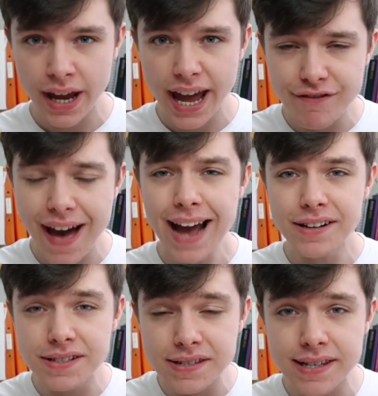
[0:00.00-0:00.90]
If
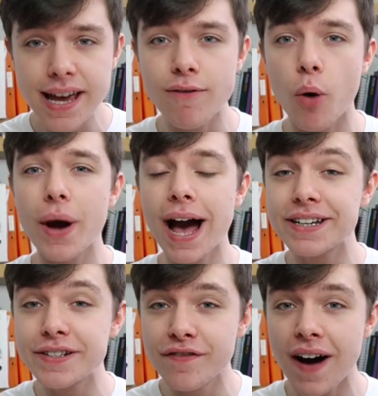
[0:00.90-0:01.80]
x is 0, we are
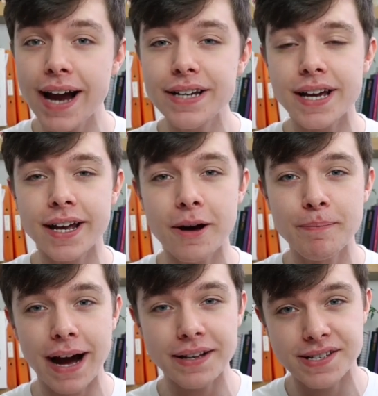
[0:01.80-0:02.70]
dividing
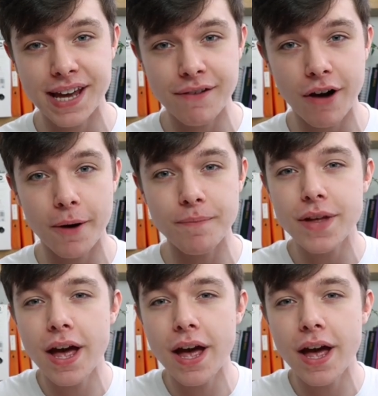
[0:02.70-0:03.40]
by 0.